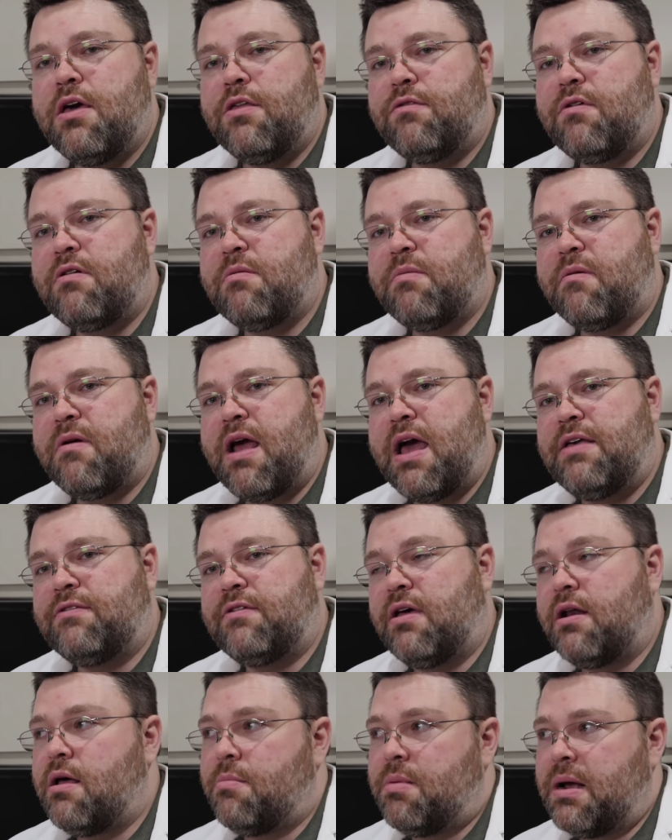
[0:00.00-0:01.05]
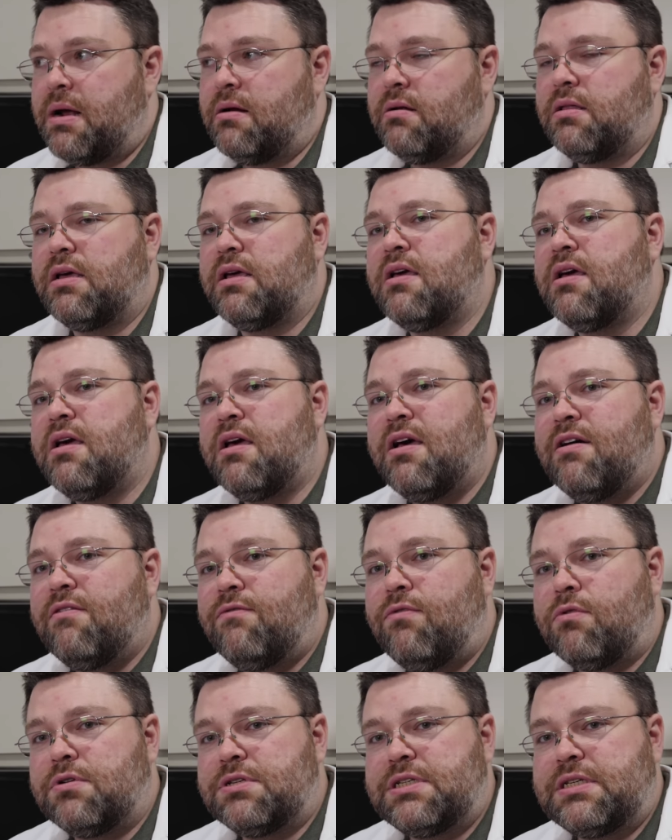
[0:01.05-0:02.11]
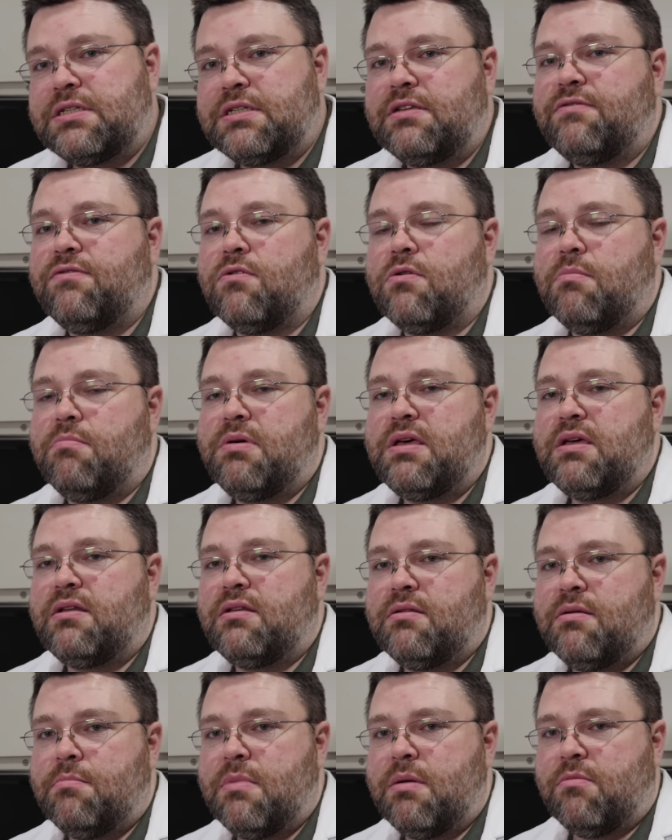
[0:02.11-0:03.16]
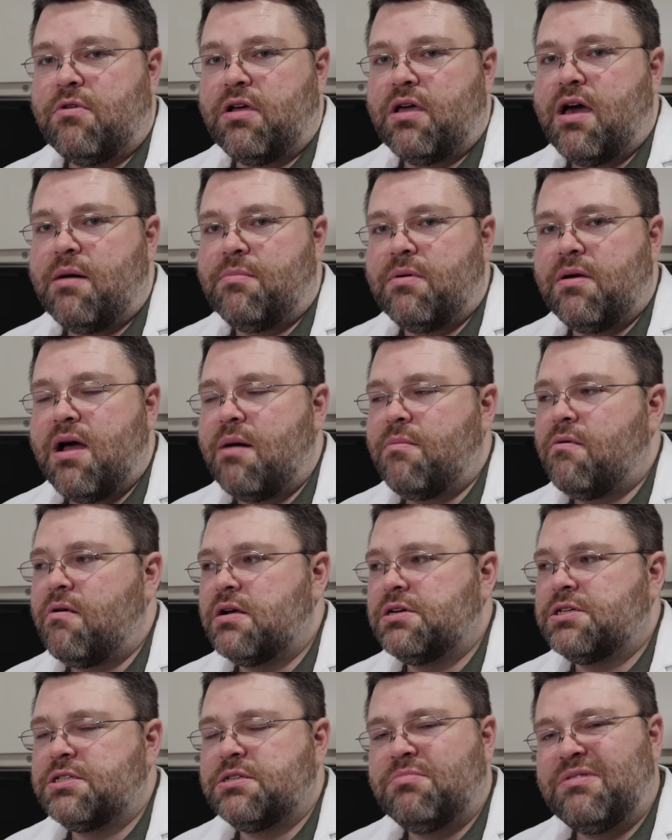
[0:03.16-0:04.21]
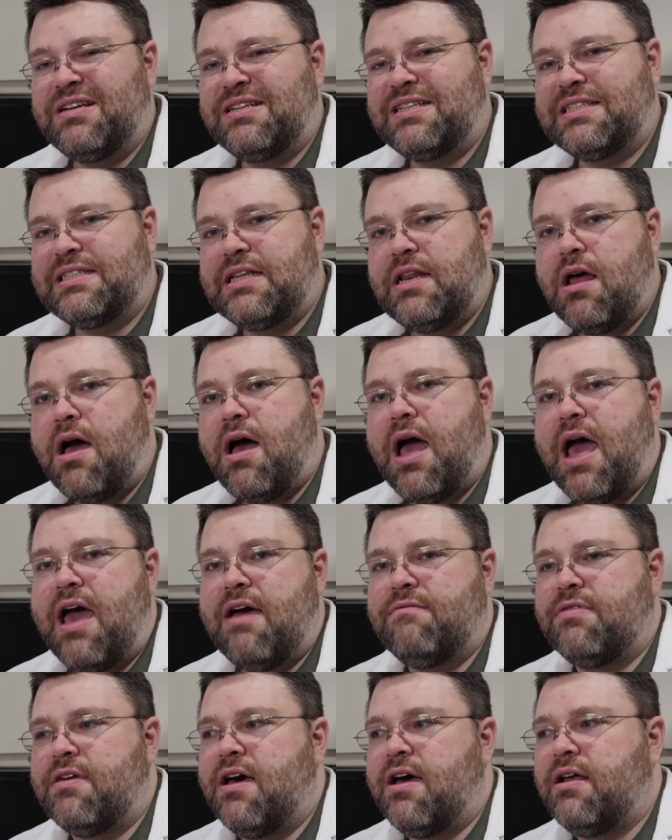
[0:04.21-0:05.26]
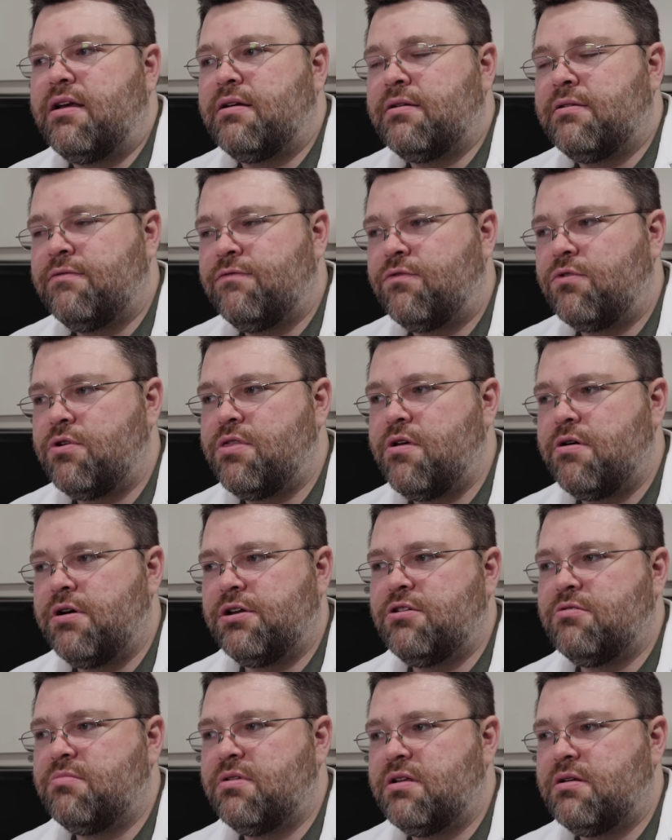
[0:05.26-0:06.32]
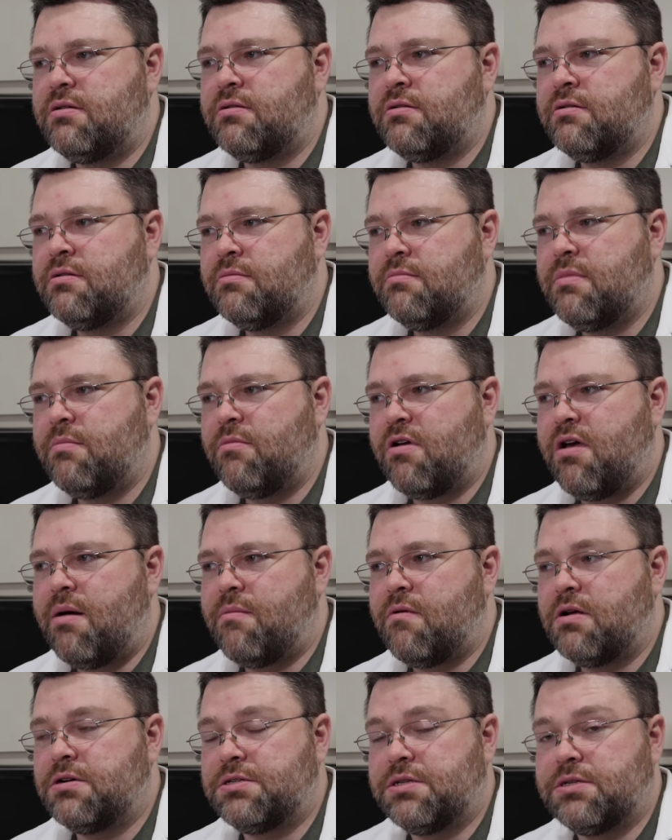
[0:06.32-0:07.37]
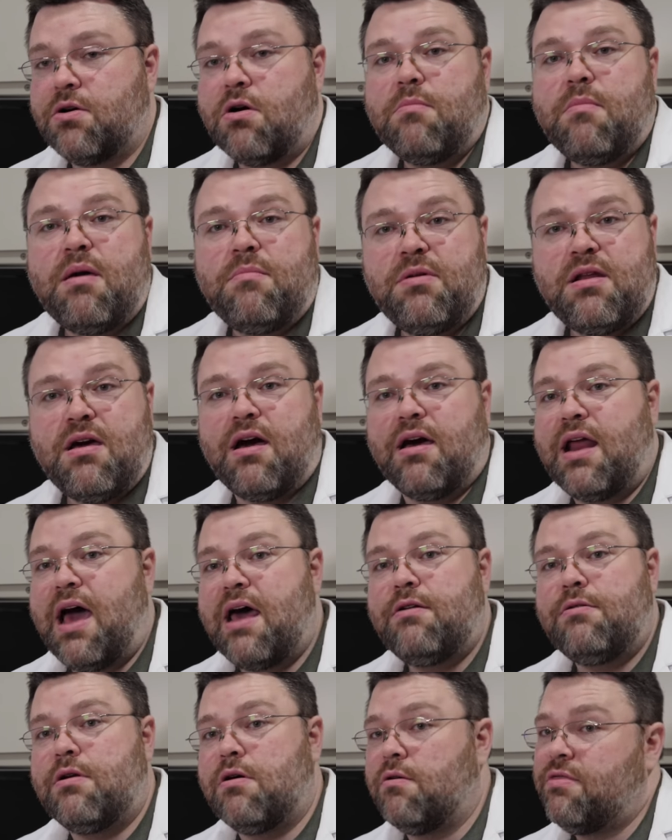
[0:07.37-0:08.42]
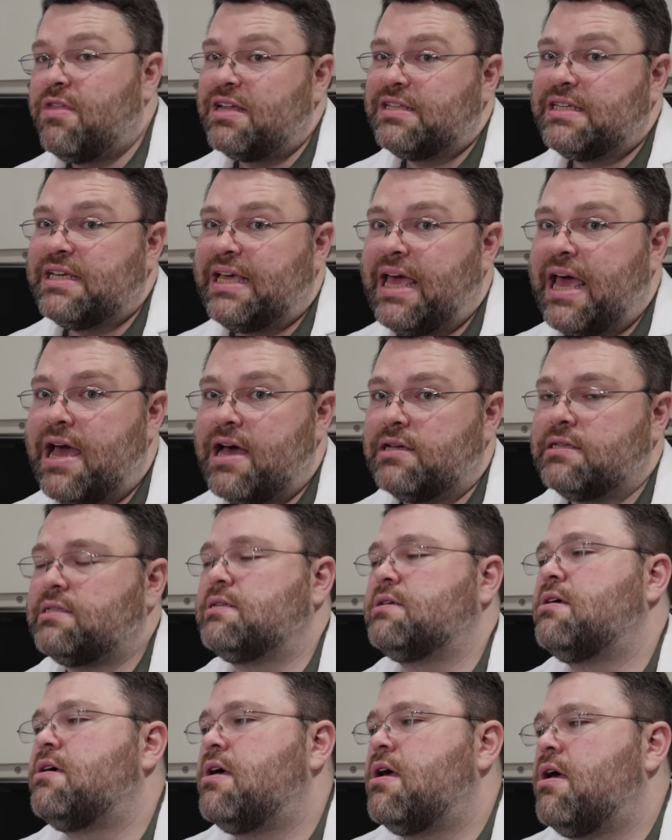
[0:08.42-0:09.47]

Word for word: Threadripper has that apparently for 64-bit memory copy operations, but it does not have that for 32-bit memory operations. Or maybe not, I don't know, that's a guess.